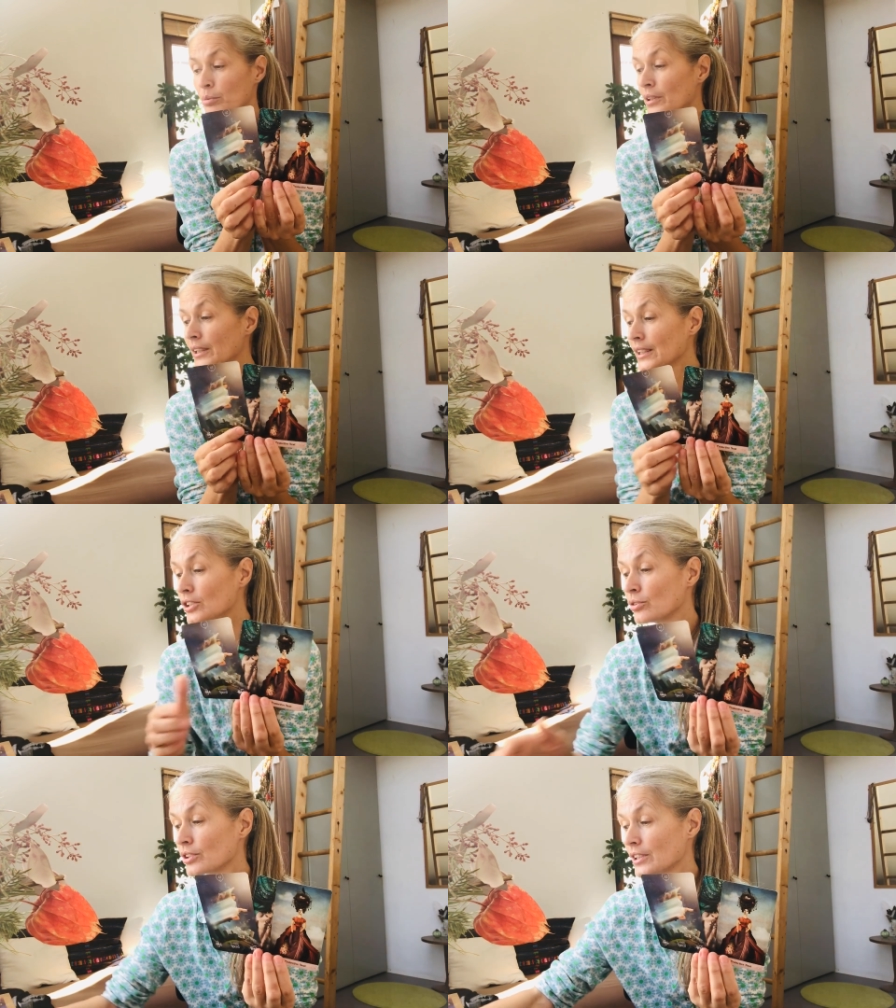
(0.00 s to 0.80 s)

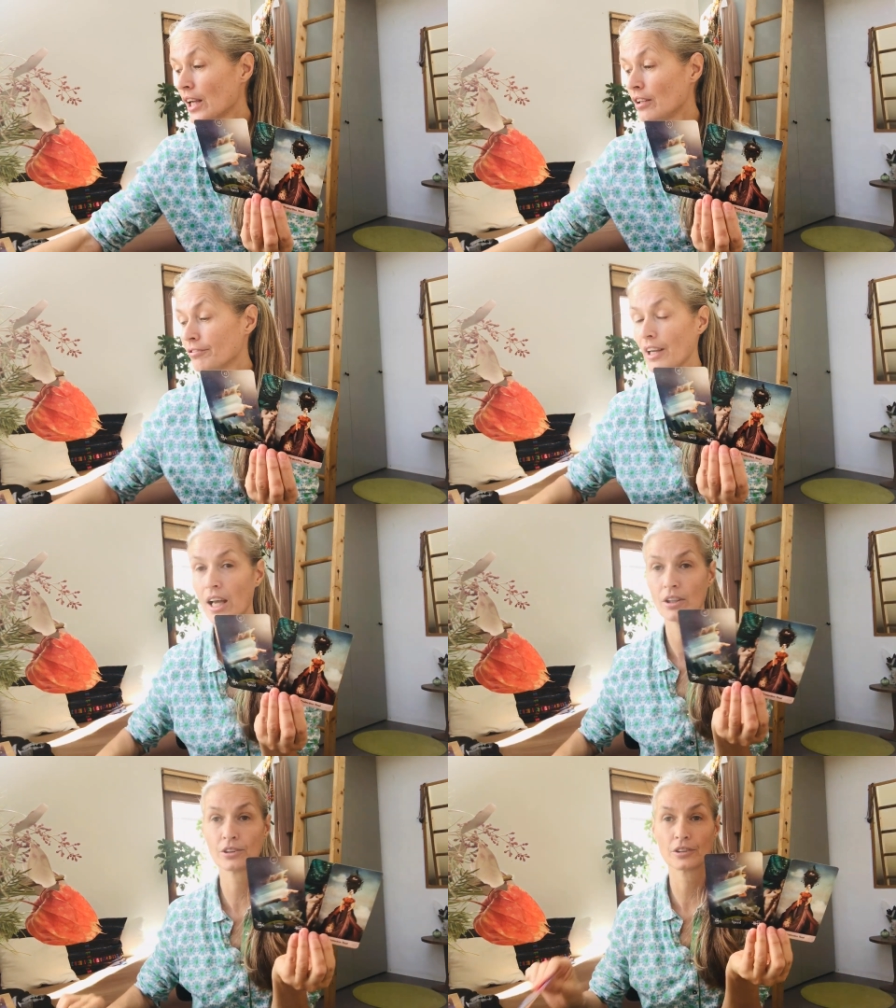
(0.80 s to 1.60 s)
released yourself
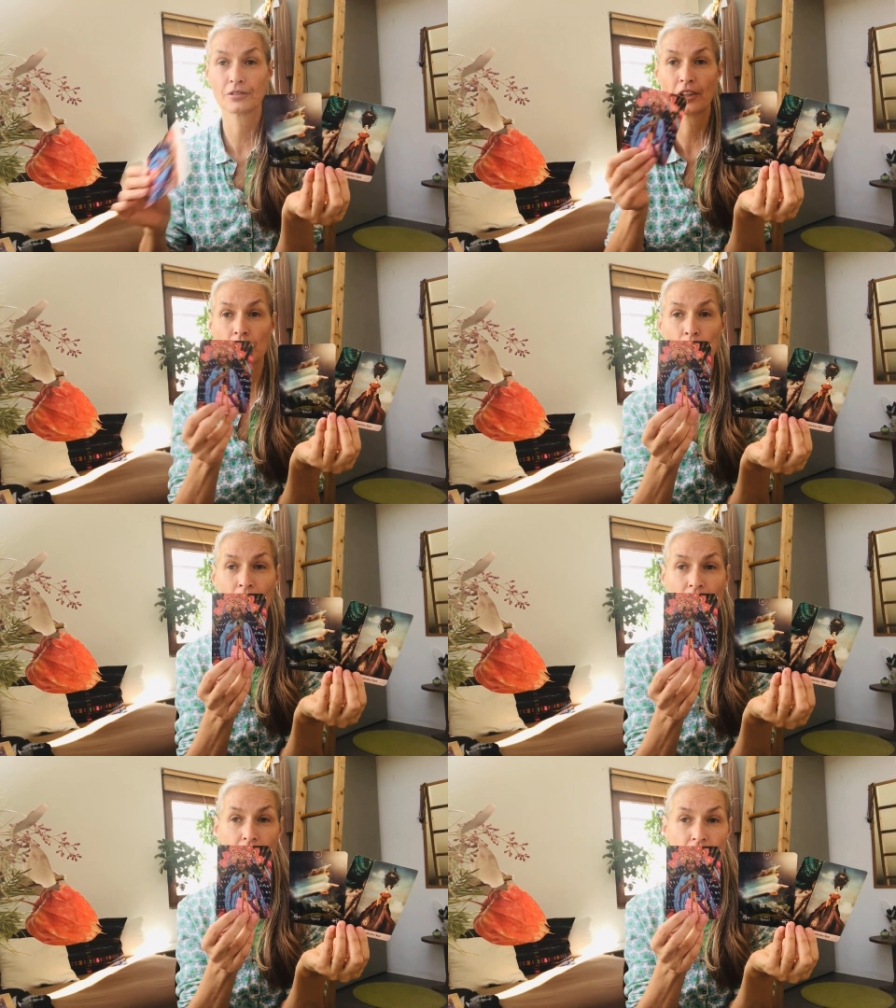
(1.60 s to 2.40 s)
out of this
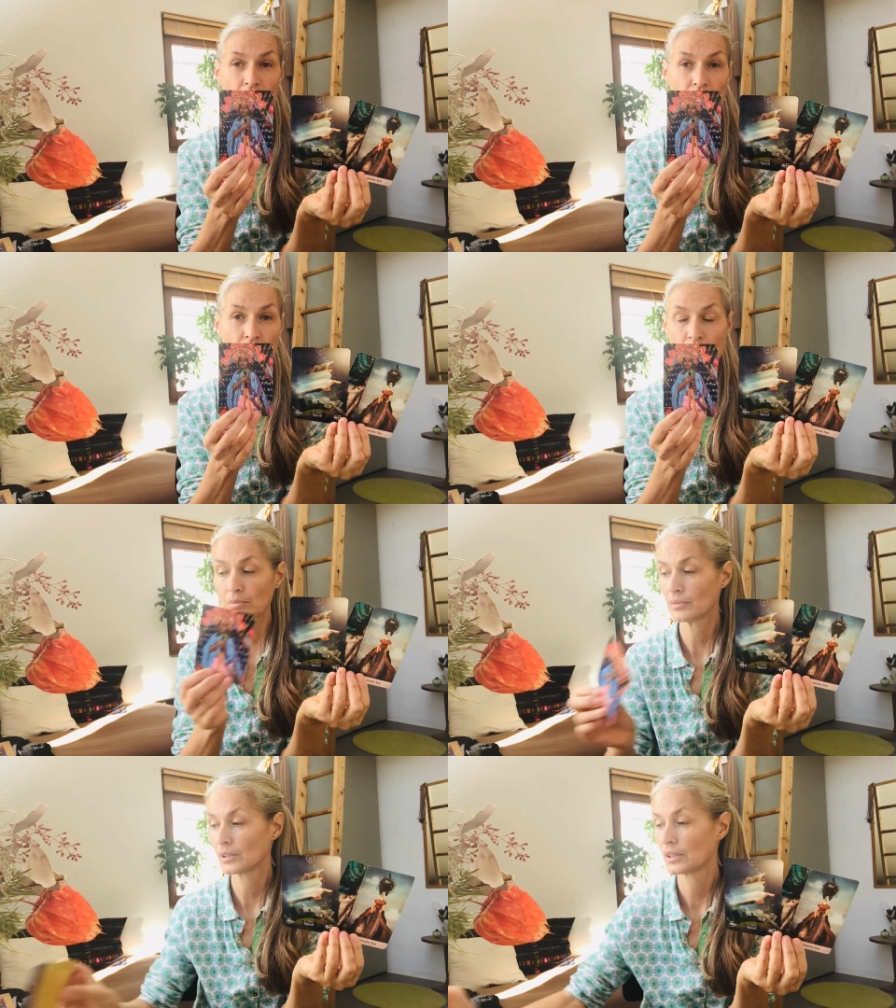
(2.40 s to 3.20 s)
belief system